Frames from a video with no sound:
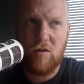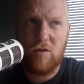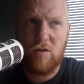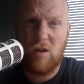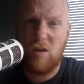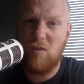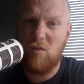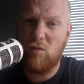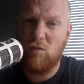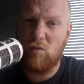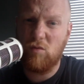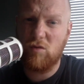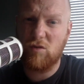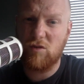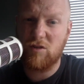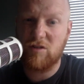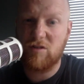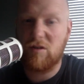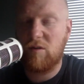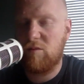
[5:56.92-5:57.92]
No,
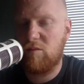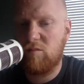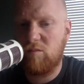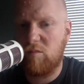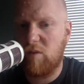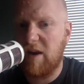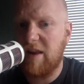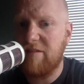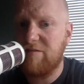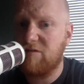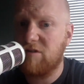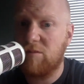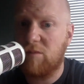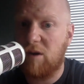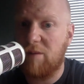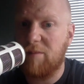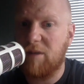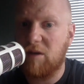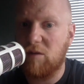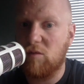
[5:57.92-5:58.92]
August or whenever it
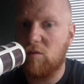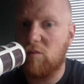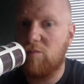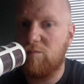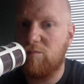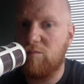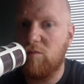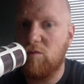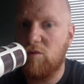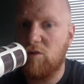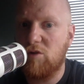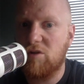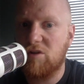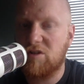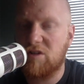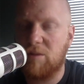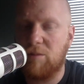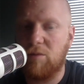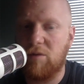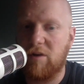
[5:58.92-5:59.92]
might be. We'll do it at
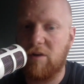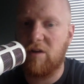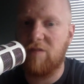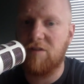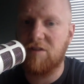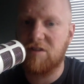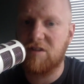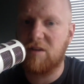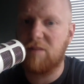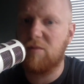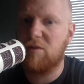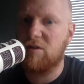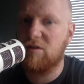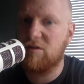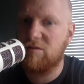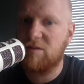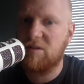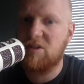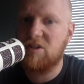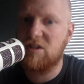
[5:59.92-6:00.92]
some over the summer,
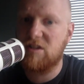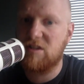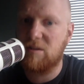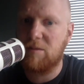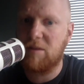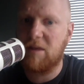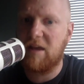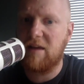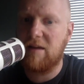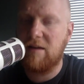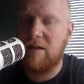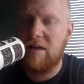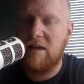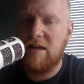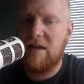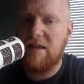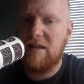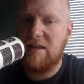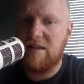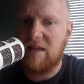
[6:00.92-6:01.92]
especially some of that
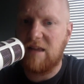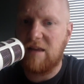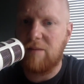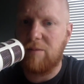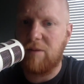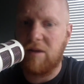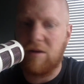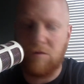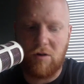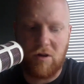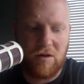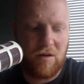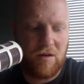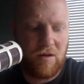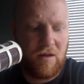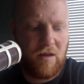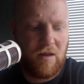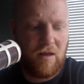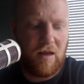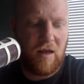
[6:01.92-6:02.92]
dead period
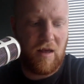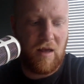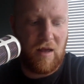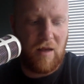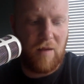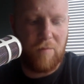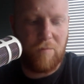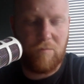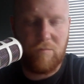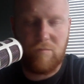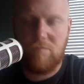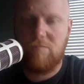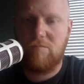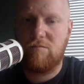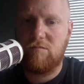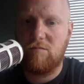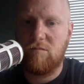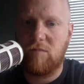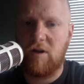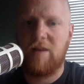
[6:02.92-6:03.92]

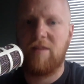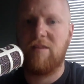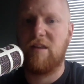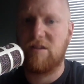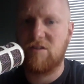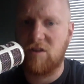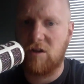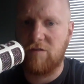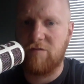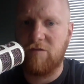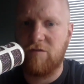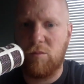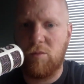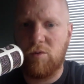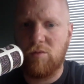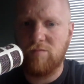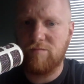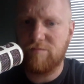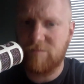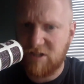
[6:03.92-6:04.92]
when there's no
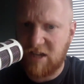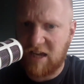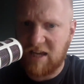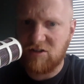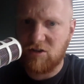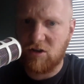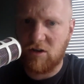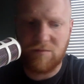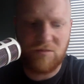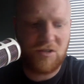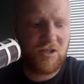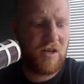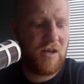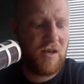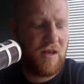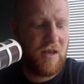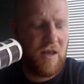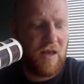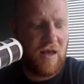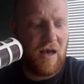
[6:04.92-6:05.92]
football. Sad times.
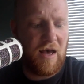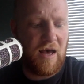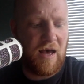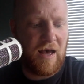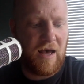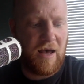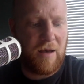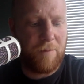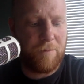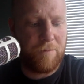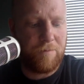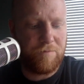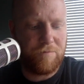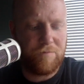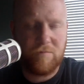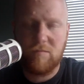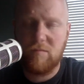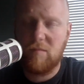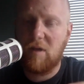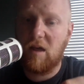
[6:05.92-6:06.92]
And
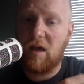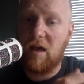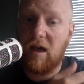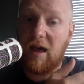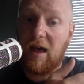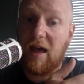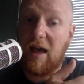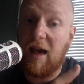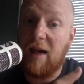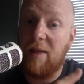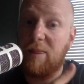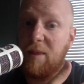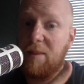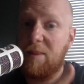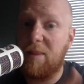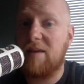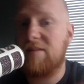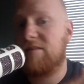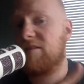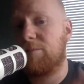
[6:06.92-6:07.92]

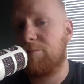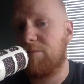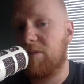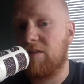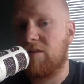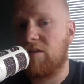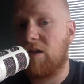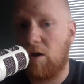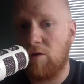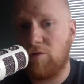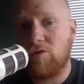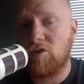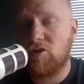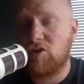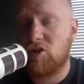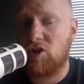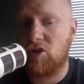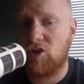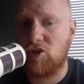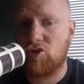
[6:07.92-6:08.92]
then that's something that
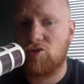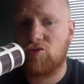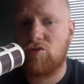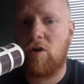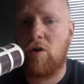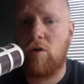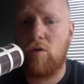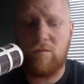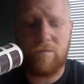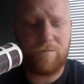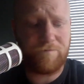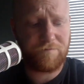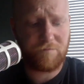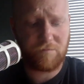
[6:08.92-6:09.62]
owners can control